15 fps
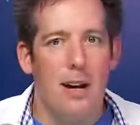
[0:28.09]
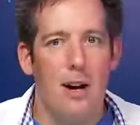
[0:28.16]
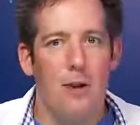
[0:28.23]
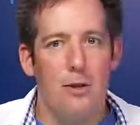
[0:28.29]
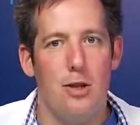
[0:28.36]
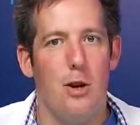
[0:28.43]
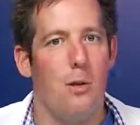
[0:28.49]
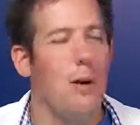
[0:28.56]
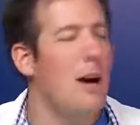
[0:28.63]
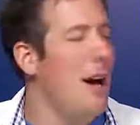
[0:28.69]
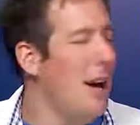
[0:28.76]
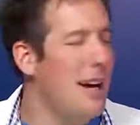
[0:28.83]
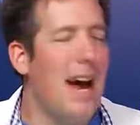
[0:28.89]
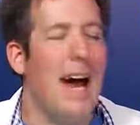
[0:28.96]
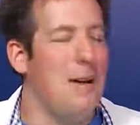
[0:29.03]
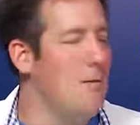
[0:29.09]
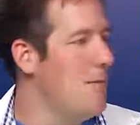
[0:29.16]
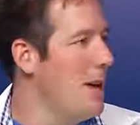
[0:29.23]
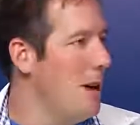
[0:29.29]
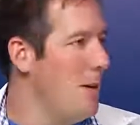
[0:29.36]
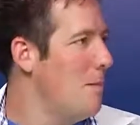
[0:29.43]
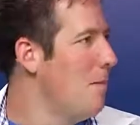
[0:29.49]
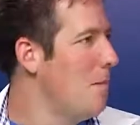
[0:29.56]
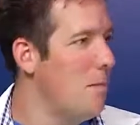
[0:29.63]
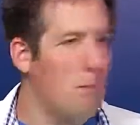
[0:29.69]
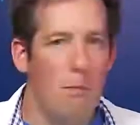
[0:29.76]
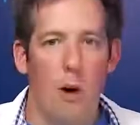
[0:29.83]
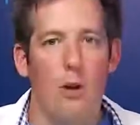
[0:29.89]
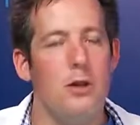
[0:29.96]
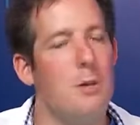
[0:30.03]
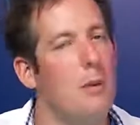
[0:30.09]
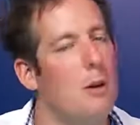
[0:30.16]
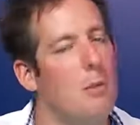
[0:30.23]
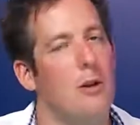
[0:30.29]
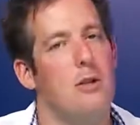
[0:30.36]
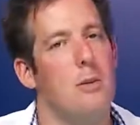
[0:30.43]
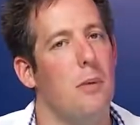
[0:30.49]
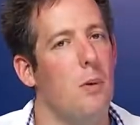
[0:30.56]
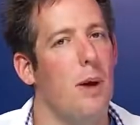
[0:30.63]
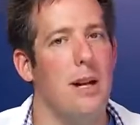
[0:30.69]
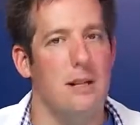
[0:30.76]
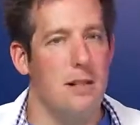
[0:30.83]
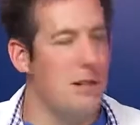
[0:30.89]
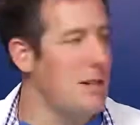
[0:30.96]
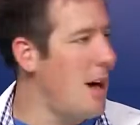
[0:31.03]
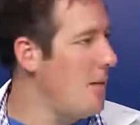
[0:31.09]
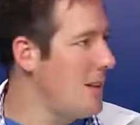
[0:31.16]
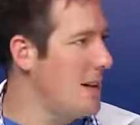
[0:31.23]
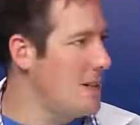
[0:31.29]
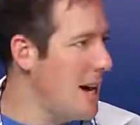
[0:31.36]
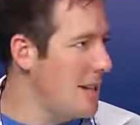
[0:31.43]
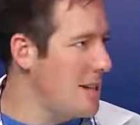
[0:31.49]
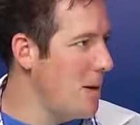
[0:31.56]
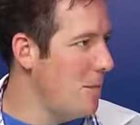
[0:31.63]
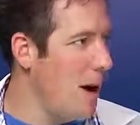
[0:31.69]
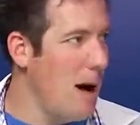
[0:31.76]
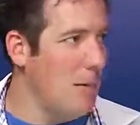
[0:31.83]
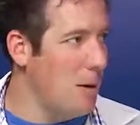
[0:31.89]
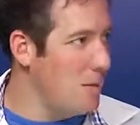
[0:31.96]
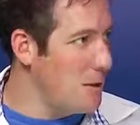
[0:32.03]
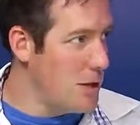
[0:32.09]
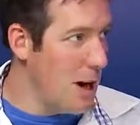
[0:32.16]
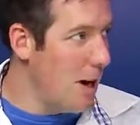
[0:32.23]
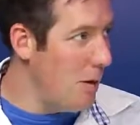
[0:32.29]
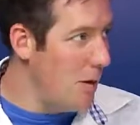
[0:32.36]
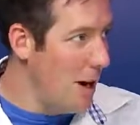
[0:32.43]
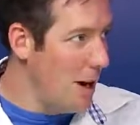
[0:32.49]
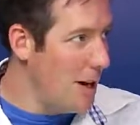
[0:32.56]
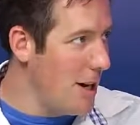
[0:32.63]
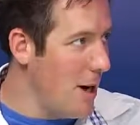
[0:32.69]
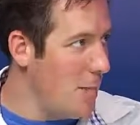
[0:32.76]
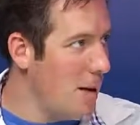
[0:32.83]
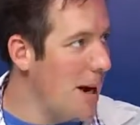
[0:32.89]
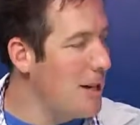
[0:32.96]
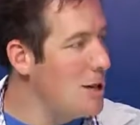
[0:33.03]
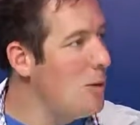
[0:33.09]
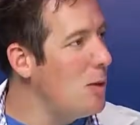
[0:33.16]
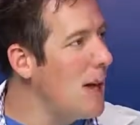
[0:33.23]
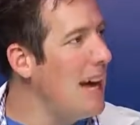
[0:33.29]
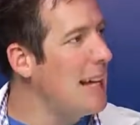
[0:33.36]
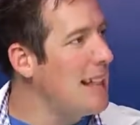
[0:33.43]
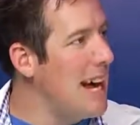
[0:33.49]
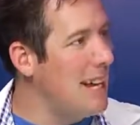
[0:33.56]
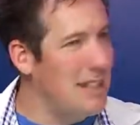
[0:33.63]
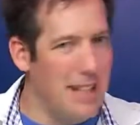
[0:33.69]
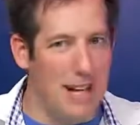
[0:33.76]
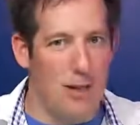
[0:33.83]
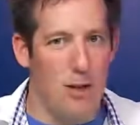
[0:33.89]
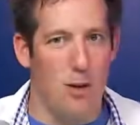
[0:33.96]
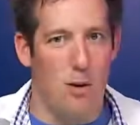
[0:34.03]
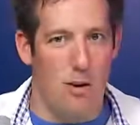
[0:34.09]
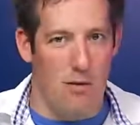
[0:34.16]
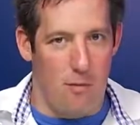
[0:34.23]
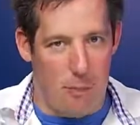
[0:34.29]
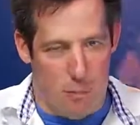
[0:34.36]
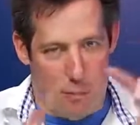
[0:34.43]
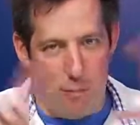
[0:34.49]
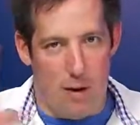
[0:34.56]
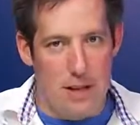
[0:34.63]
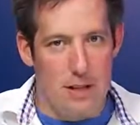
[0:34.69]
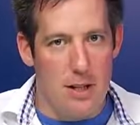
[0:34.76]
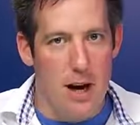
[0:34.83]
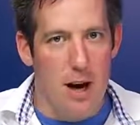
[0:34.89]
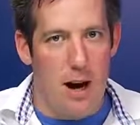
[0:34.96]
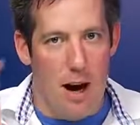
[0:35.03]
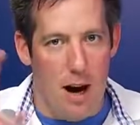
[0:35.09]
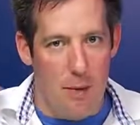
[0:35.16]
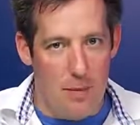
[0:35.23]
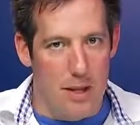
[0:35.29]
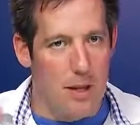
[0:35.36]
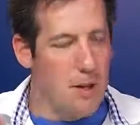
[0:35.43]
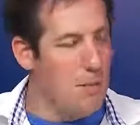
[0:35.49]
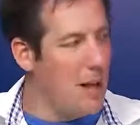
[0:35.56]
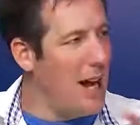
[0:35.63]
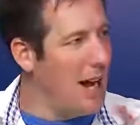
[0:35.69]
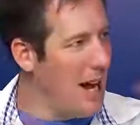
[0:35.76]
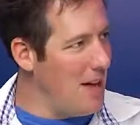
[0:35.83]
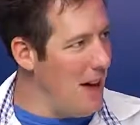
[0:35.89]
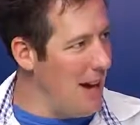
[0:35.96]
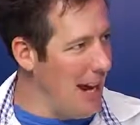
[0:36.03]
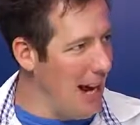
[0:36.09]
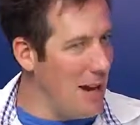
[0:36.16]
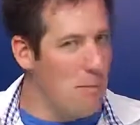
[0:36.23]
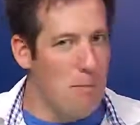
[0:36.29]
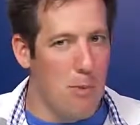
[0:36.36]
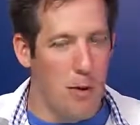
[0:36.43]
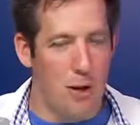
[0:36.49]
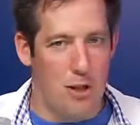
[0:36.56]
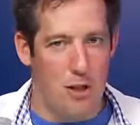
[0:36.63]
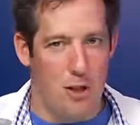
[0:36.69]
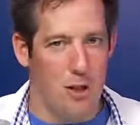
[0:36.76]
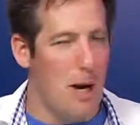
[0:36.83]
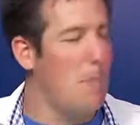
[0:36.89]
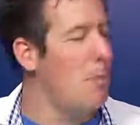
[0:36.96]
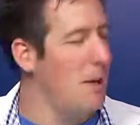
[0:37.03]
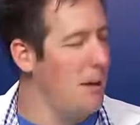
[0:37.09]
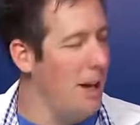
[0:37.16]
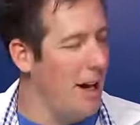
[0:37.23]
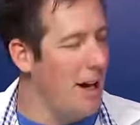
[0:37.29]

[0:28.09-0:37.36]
so again, multiple ways to solve the exact same problem. So, but I do like that sort of print the display and then input separately.